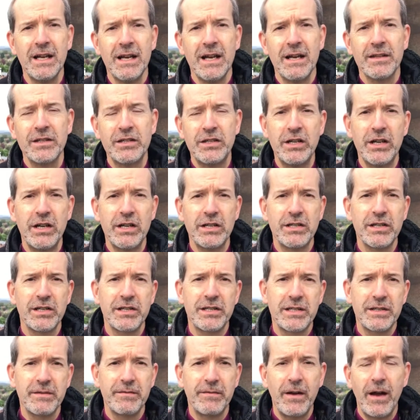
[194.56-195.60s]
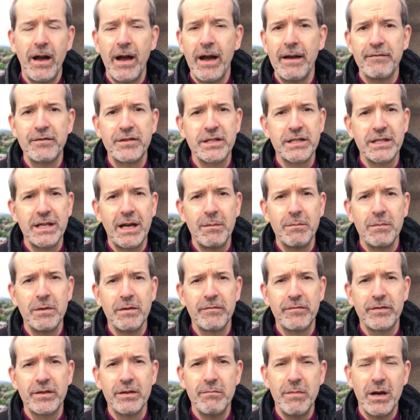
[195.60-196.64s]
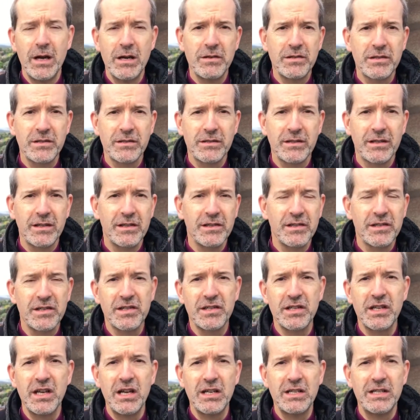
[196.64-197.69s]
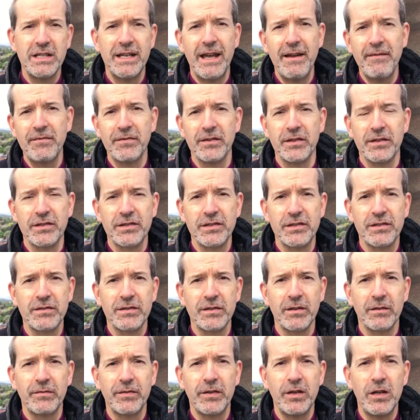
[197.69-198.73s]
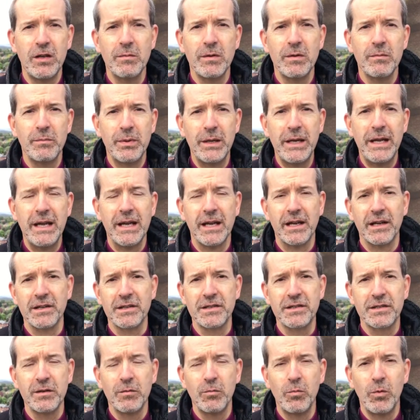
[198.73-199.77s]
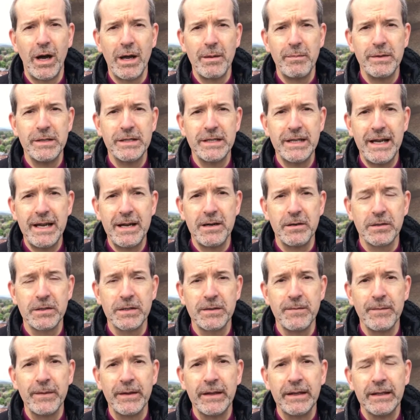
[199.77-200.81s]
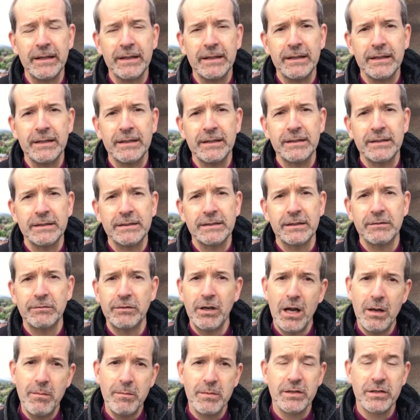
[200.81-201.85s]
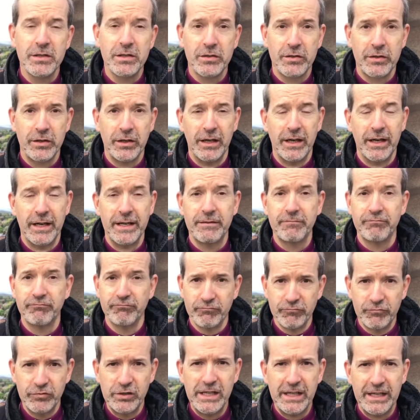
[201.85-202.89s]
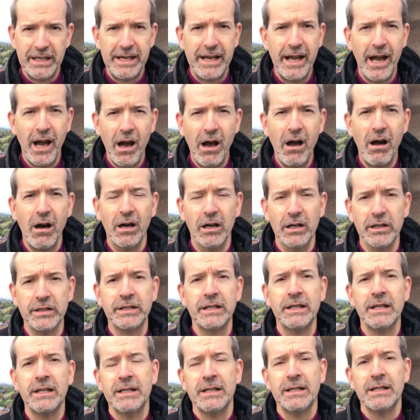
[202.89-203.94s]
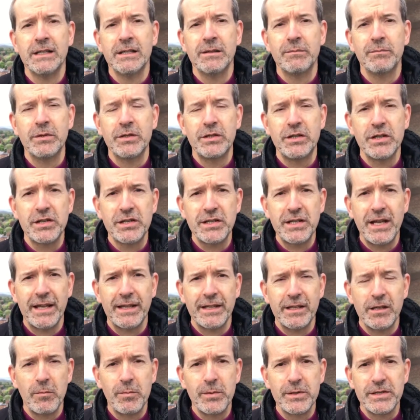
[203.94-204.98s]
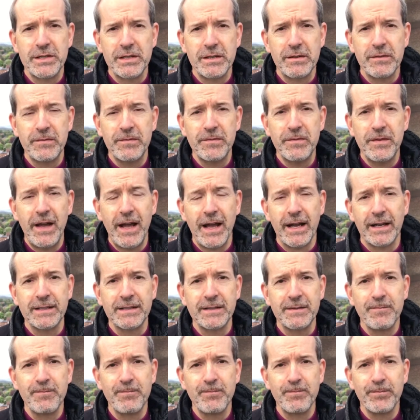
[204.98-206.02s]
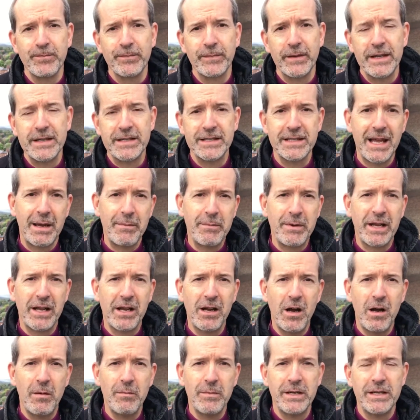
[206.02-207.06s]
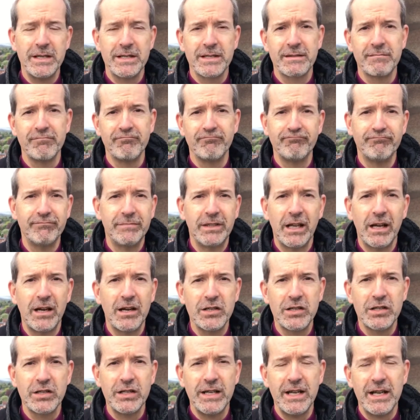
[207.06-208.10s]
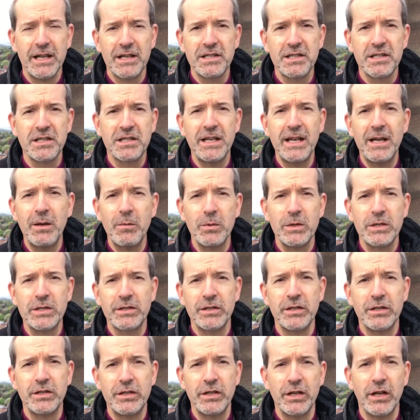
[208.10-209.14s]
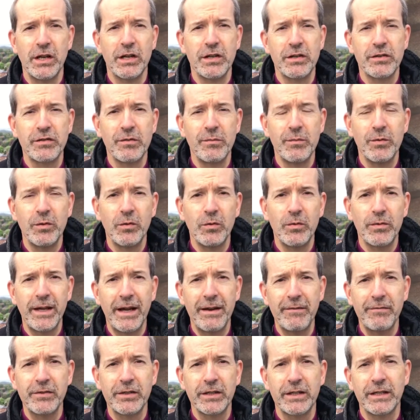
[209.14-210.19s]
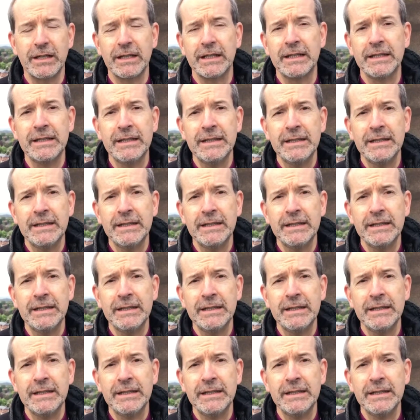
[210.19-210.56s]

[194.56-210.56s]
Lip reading: the church has survived some of the most concerted efforts of human beings to wipe it out. The Romans tried really hard, but just had the opposite effect. Islamic armies largely extinguished the church from North Africa.